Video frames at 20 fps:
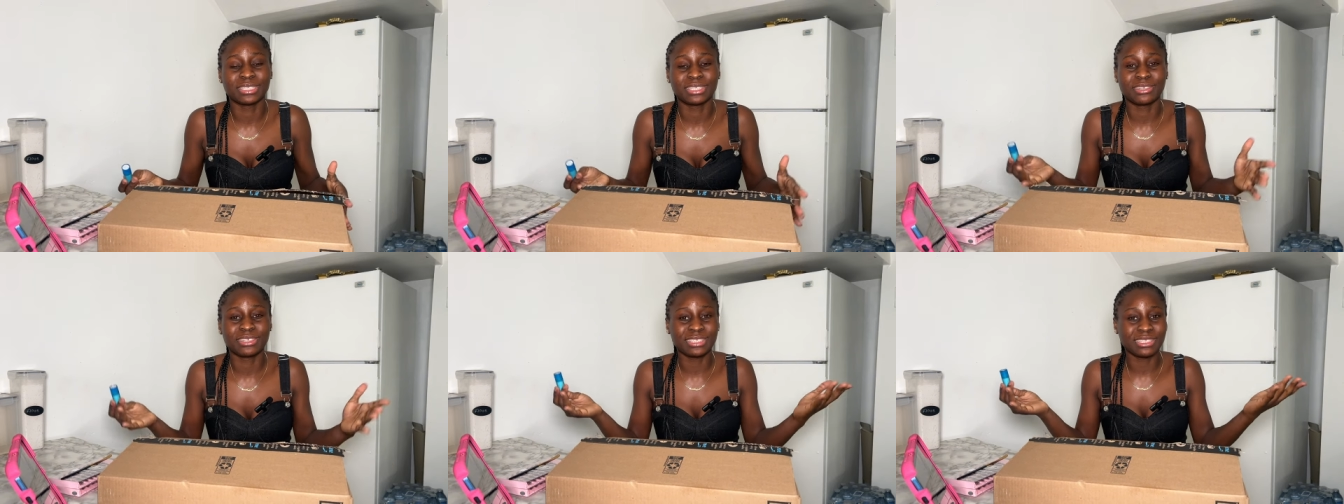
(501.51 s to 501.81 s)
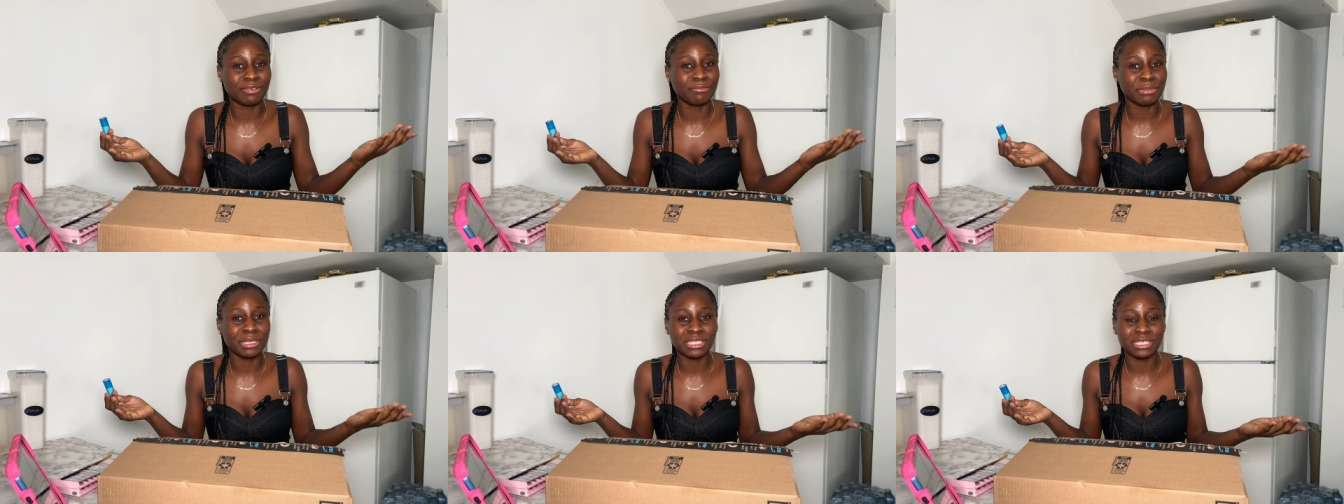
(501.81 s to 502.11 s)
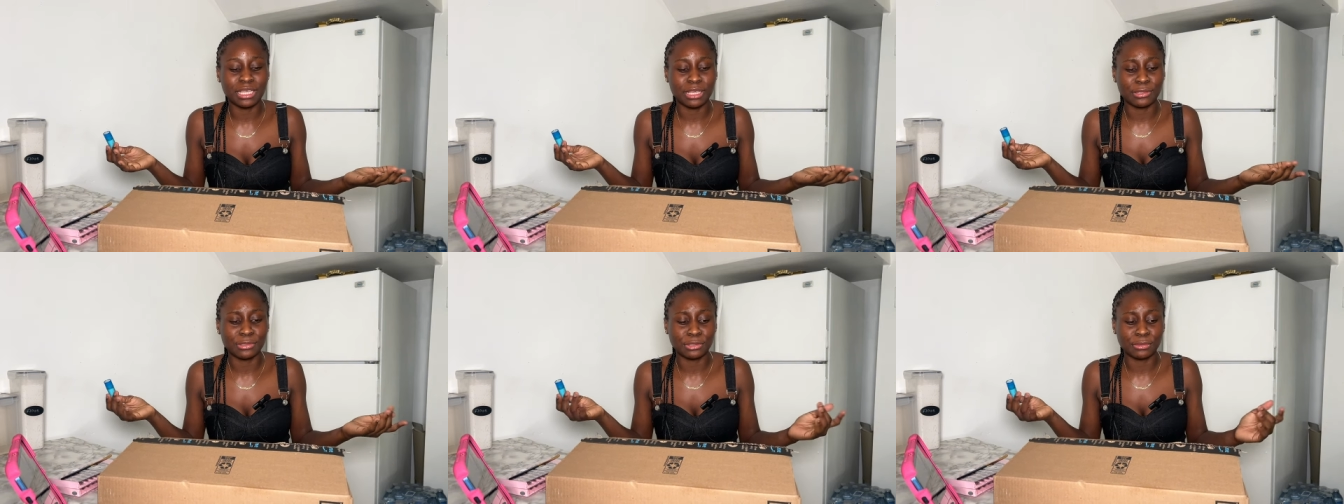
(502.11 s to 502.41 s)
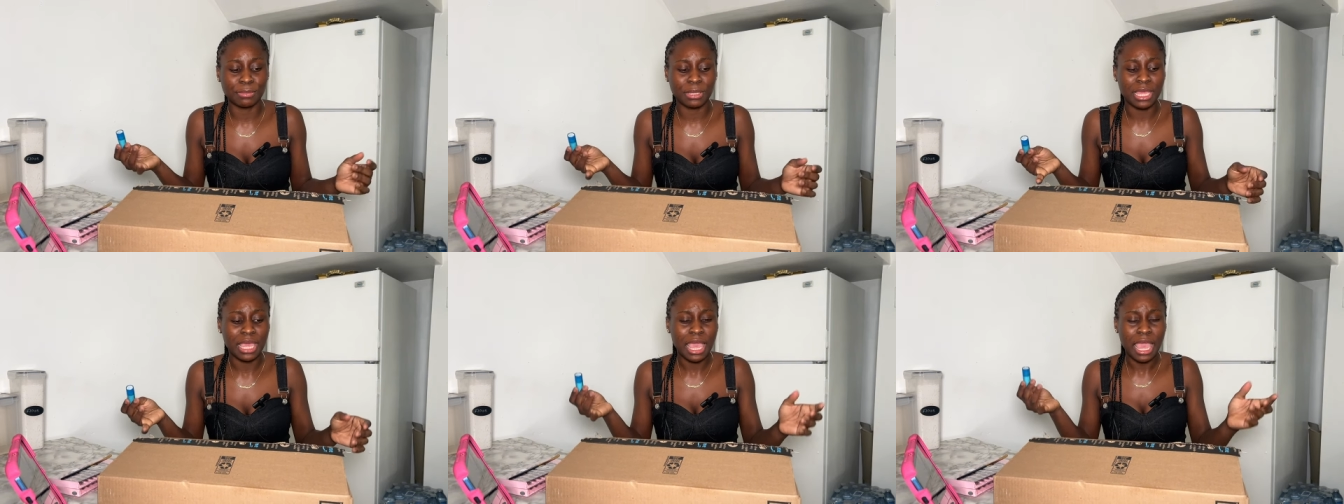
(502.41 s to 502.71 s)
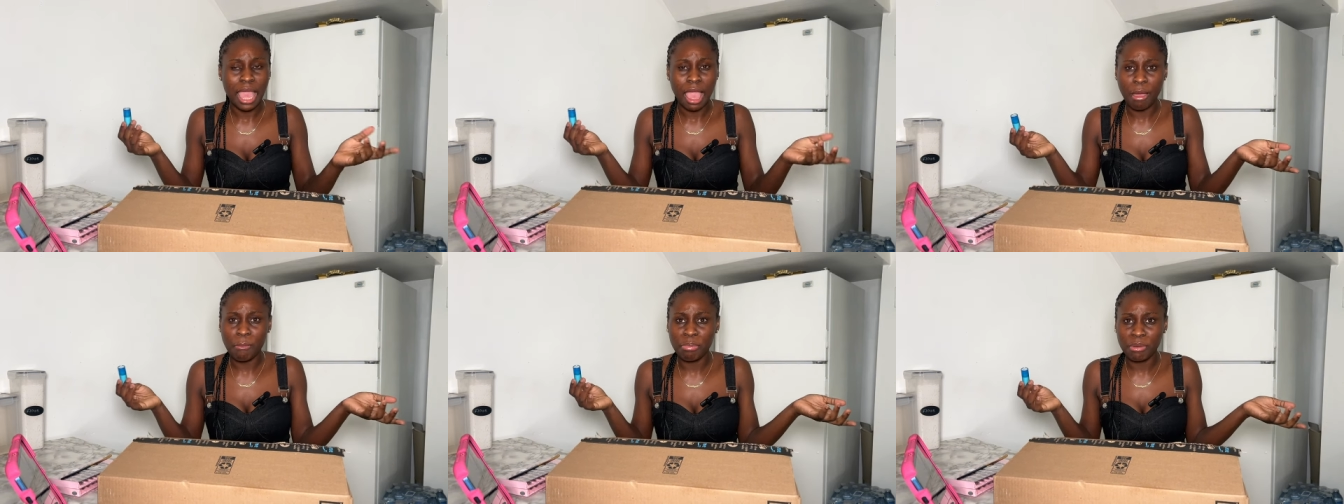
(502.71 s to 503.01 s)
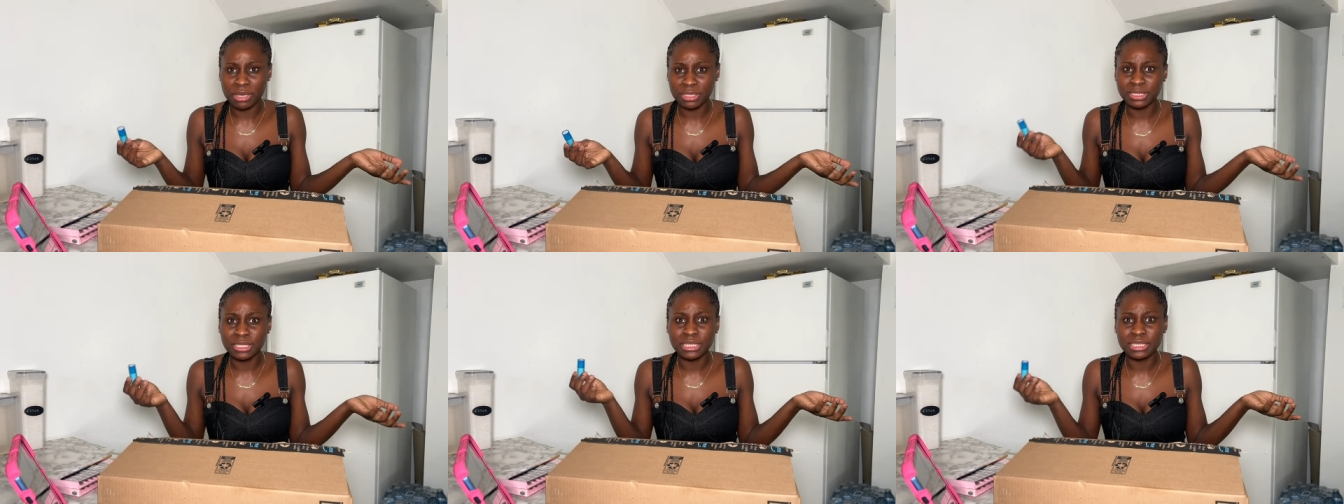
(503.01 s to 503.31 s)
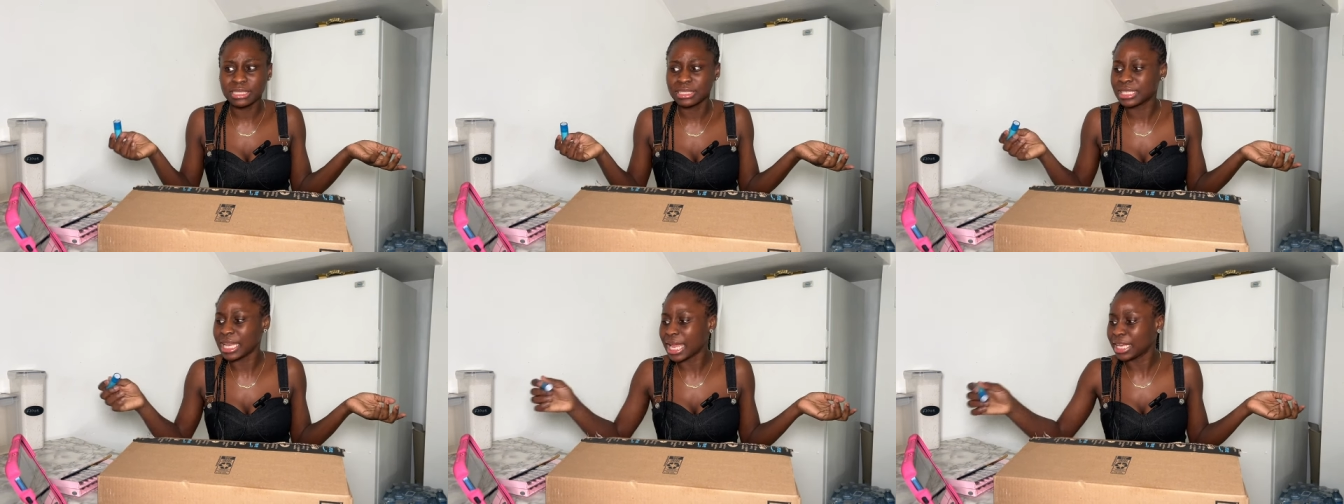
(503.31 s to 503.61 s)
Does not make sense to me. A box
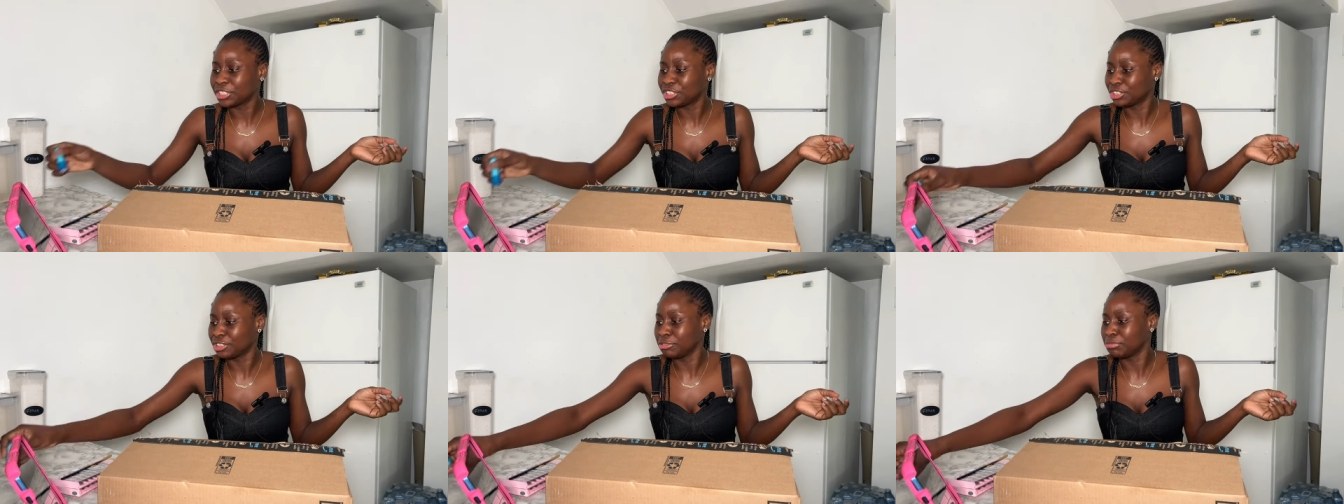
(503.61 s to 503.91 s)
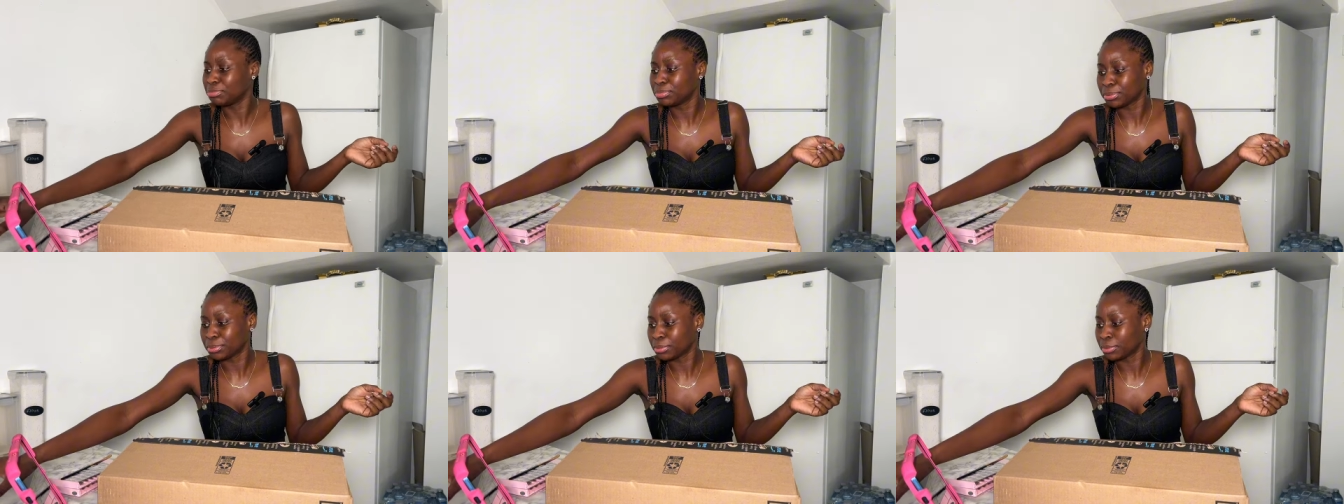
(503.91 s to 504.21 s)
is that cheap.